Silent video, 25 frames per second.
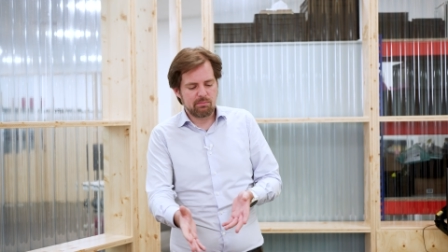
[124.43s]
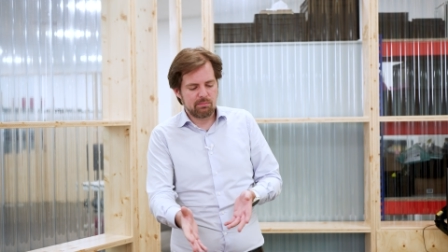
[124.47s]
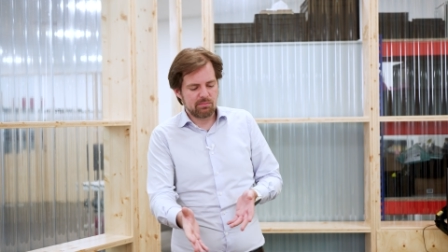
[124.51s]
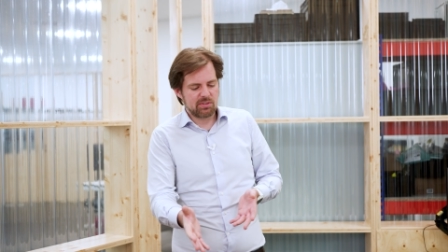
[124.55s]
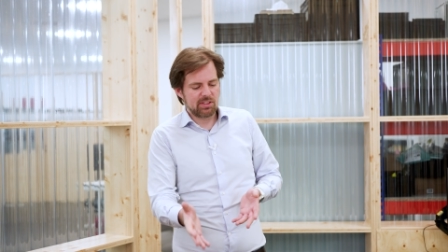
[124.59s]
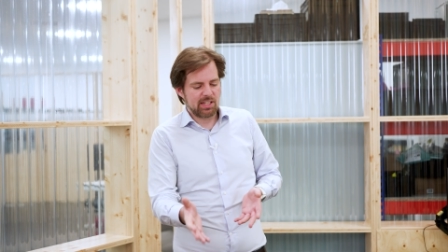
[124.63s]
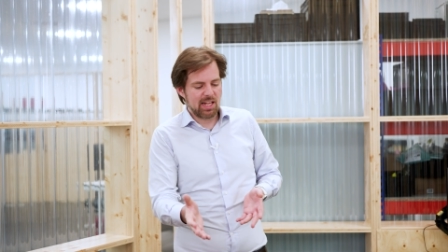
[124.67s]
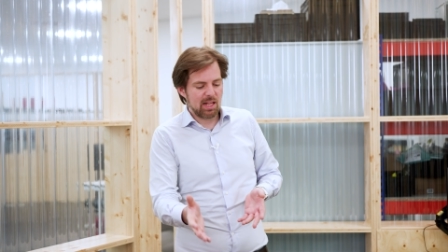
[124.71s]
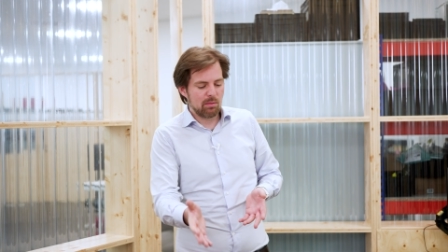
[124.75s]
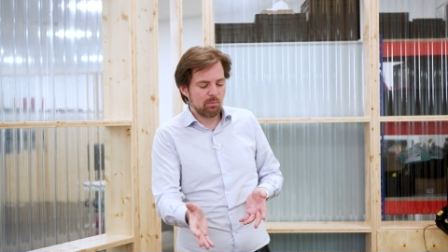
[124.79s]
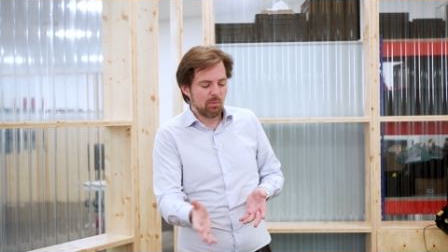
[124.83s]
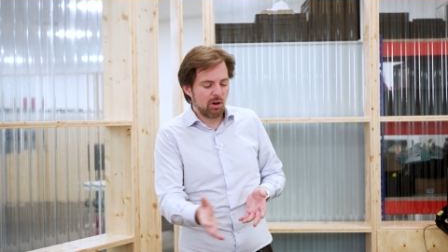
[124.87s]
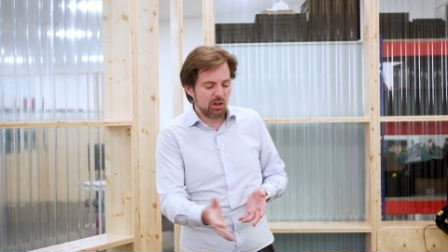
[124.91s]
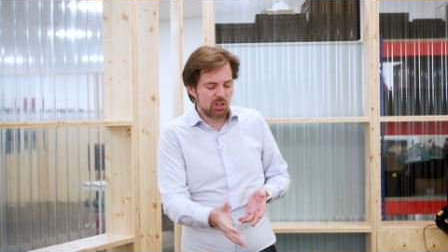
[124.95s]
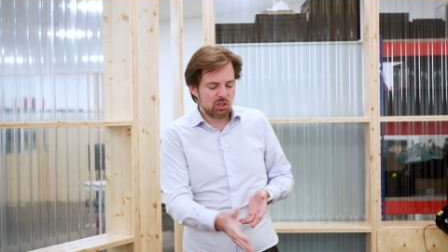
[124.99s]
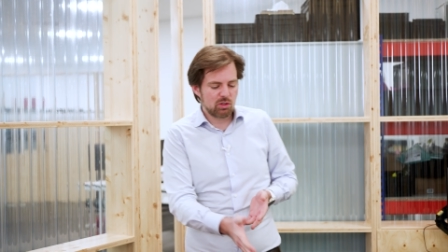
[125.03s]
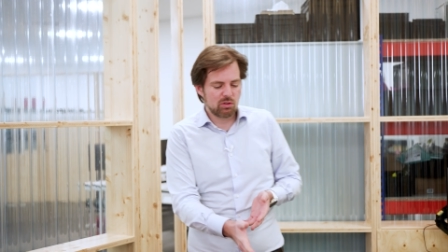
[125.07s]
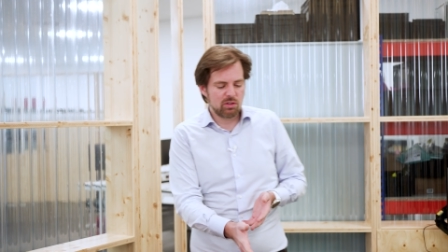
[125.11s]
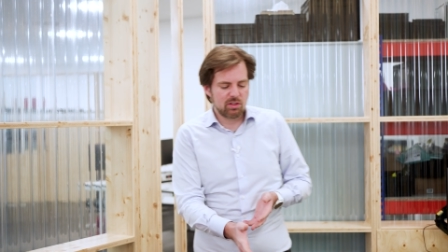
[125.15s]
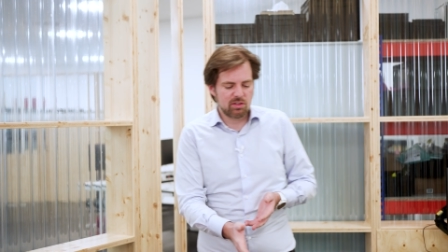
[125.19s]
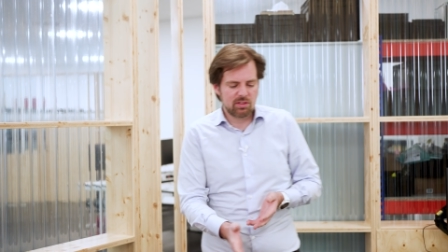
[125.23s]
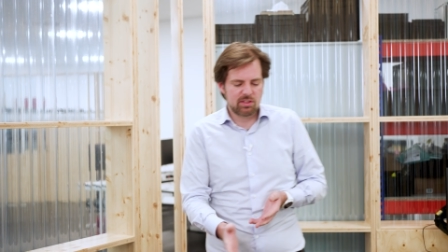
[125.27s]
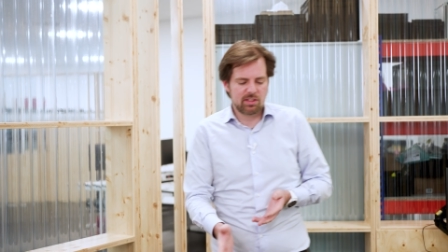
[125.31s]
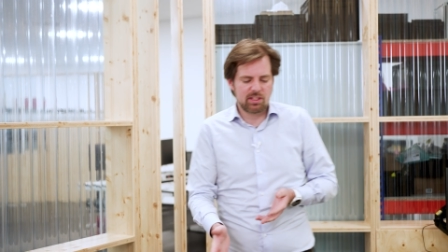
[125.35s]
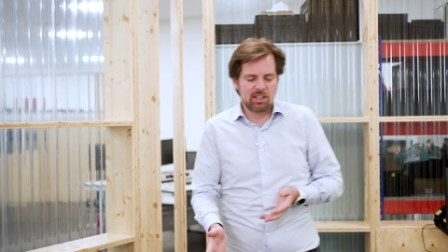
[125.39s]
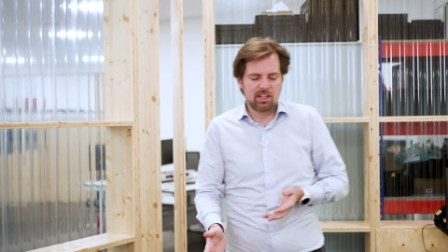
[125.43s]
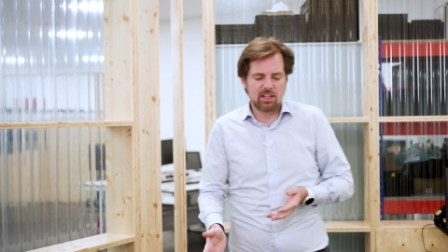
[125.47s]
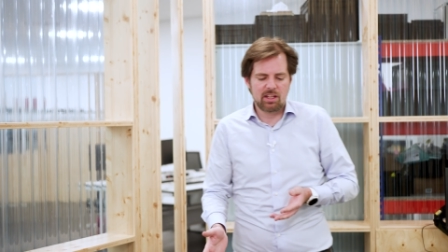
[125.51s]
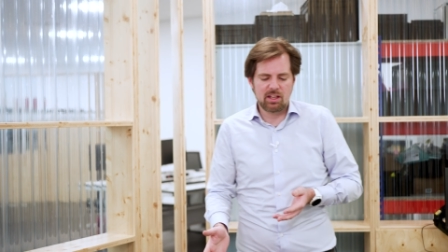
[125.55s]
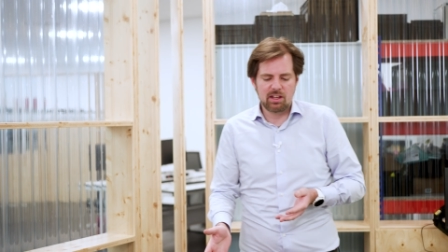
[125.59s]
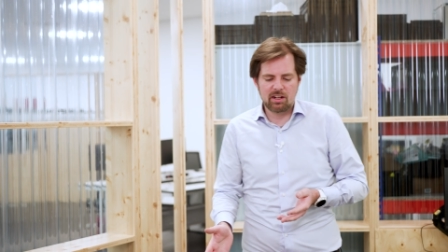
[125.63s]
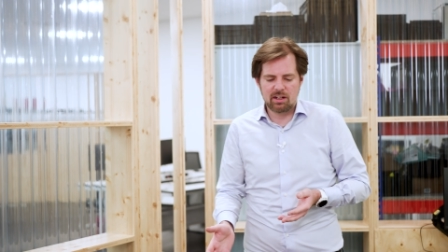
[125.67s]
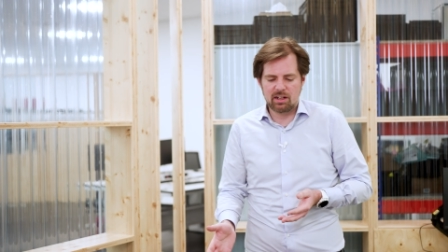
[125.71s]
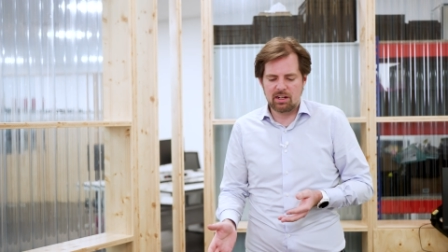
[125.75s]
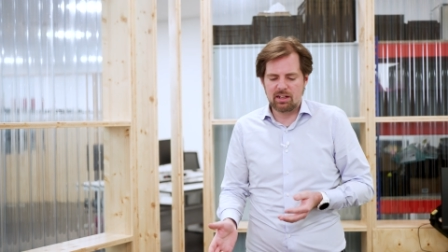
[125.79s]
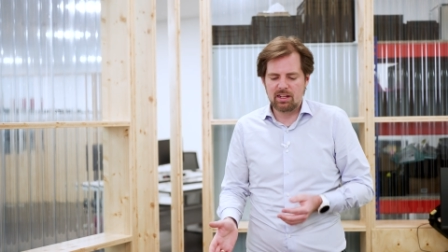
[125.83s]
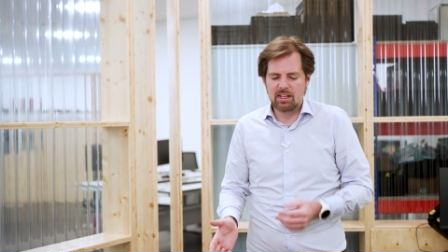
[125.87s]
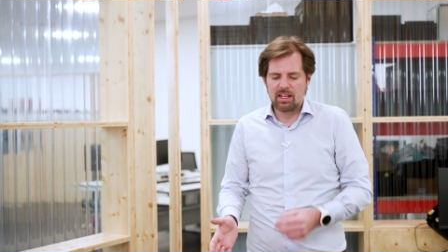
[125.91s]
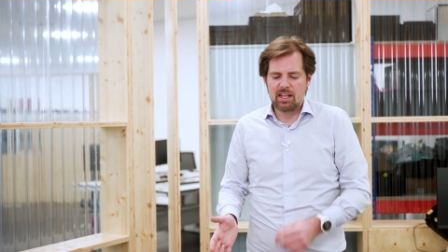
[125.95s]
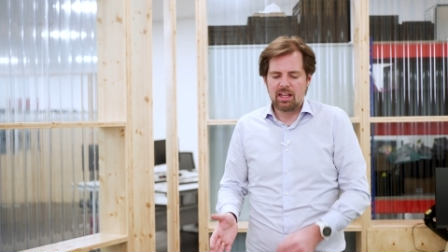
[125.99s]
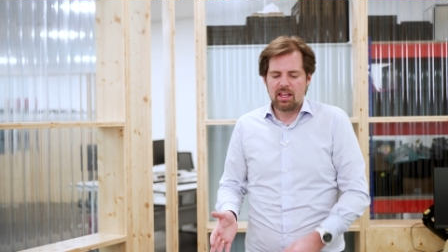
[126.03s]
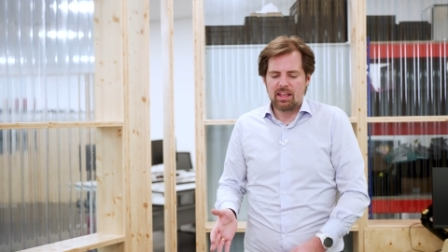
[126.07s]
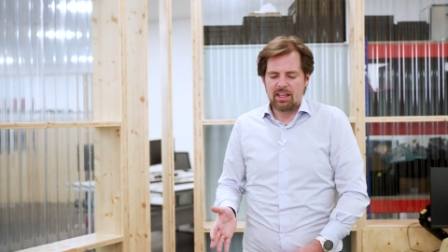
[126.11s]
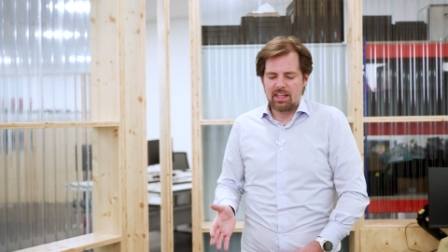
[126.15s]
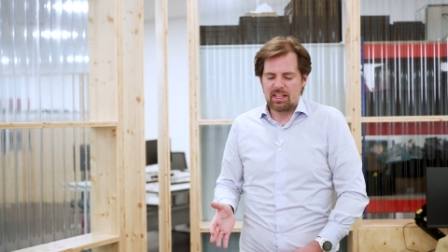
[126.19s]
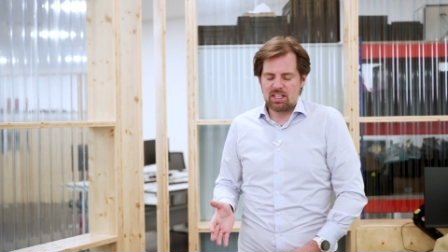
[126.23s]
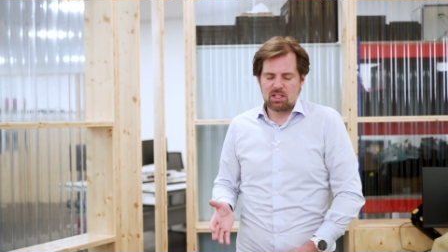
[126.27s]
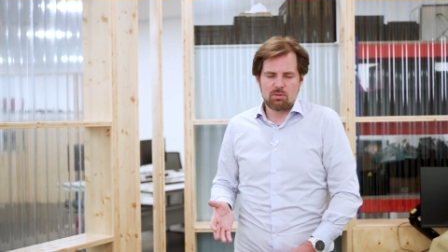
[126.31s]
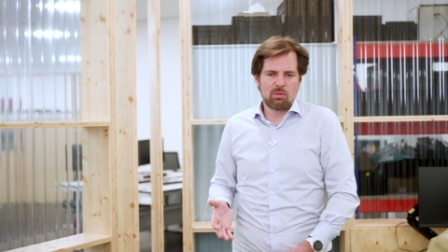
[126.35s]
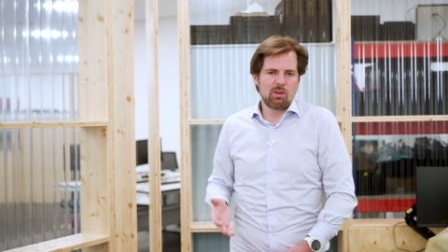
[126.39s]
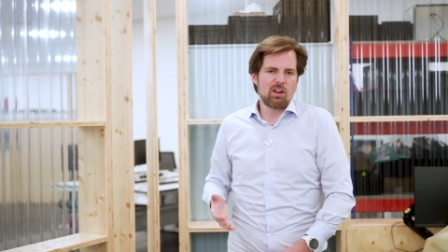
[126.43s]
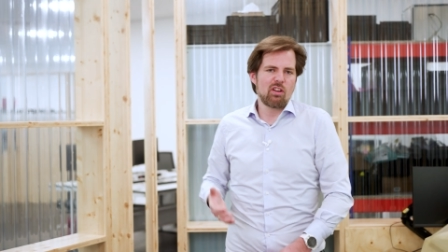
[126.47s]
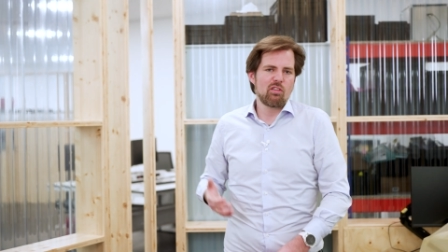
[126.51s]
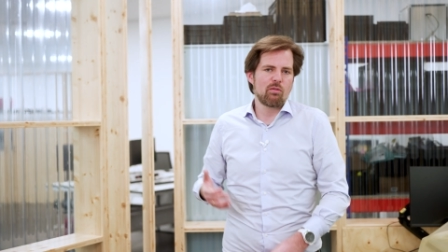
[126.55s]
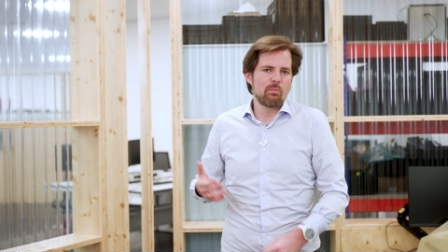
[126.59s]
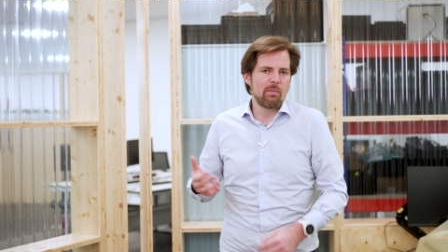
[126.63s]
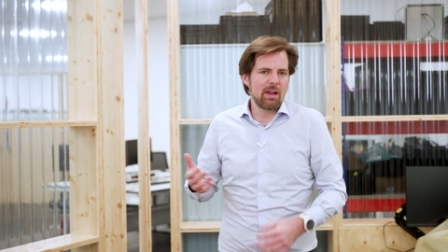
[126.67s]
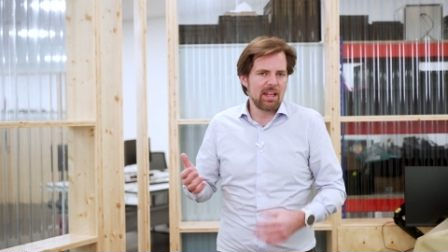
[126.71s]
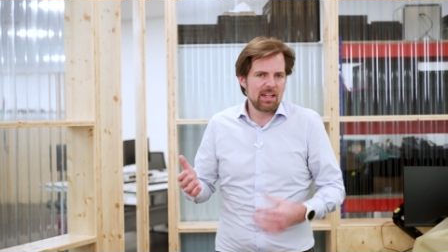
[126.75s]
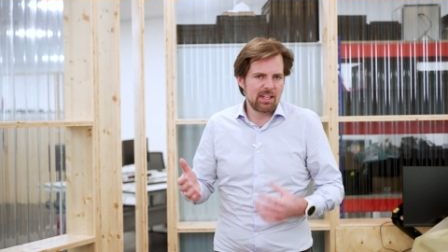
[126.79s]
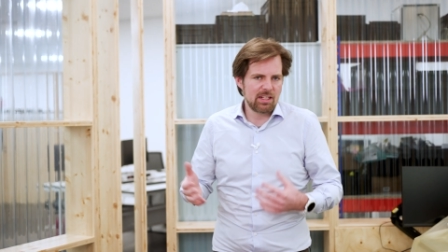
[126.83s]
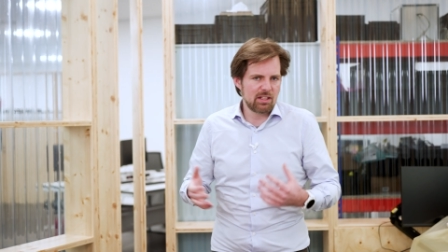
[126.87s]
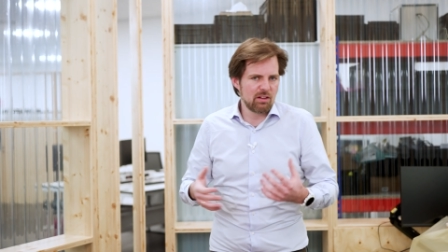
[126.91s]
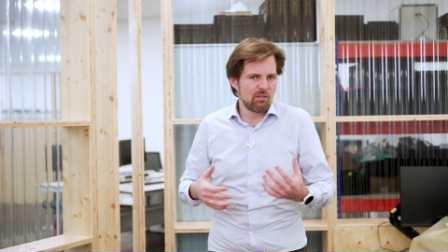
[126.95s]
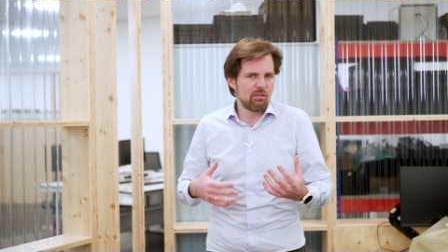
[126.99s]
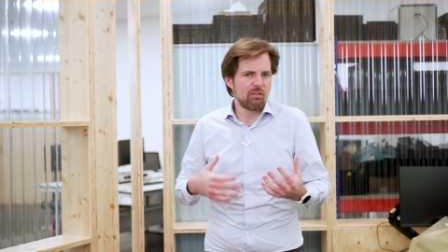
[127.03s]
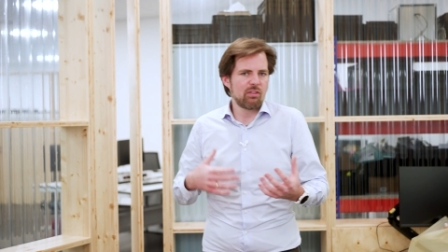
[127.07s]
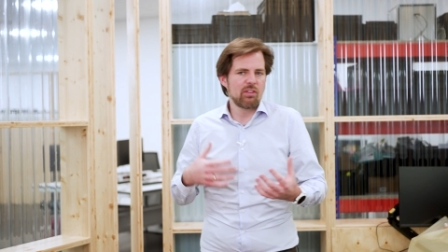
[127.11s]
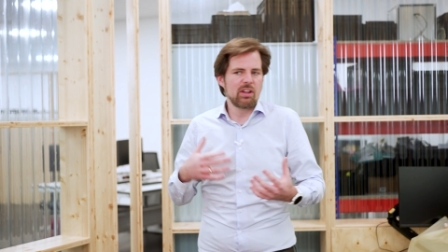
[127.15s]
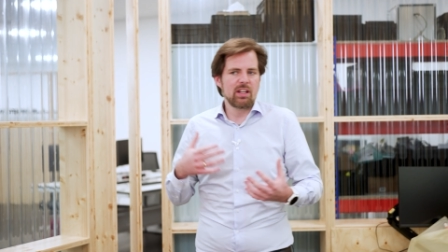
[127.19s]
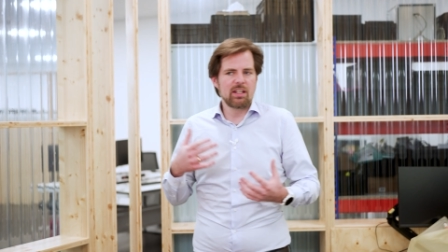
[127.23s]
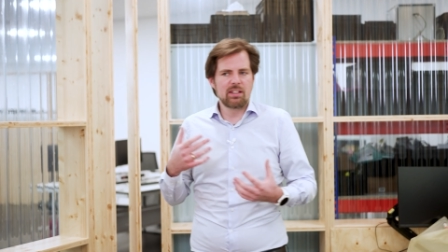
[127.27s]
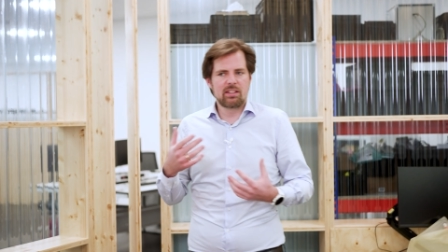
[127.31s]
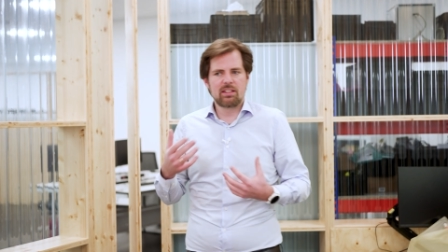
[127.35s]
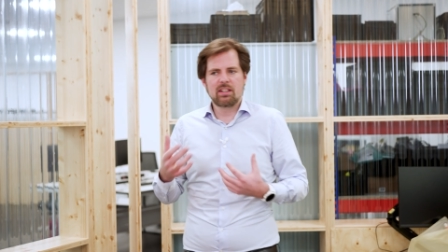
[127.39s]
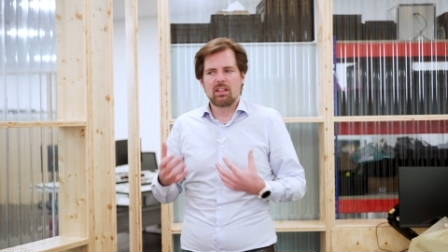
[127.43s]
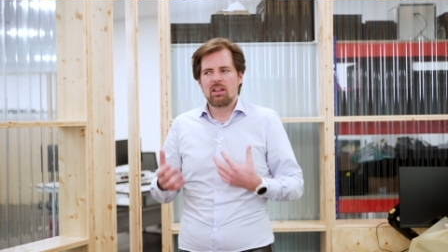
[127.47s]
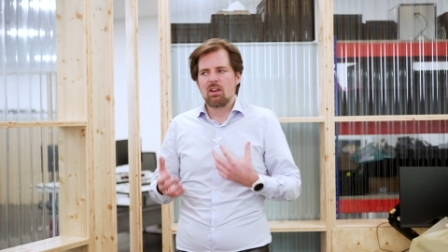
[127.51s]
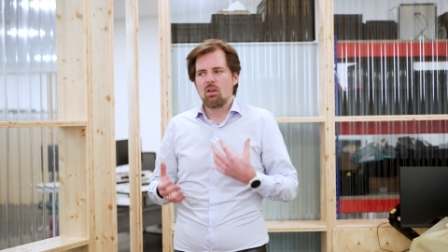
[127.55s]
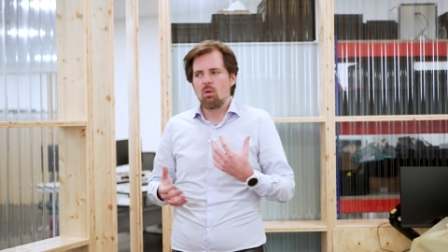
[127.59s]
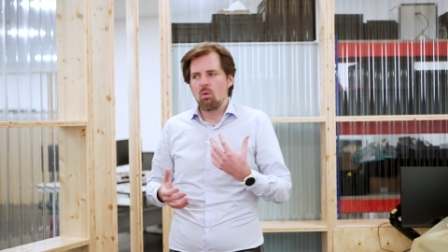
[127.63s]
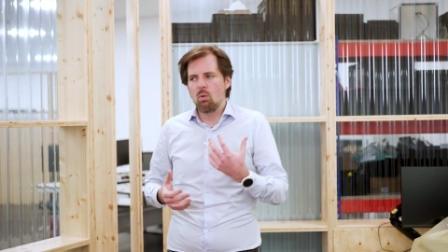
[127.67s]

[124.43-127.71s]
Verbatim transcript: cell module you see here is one of many different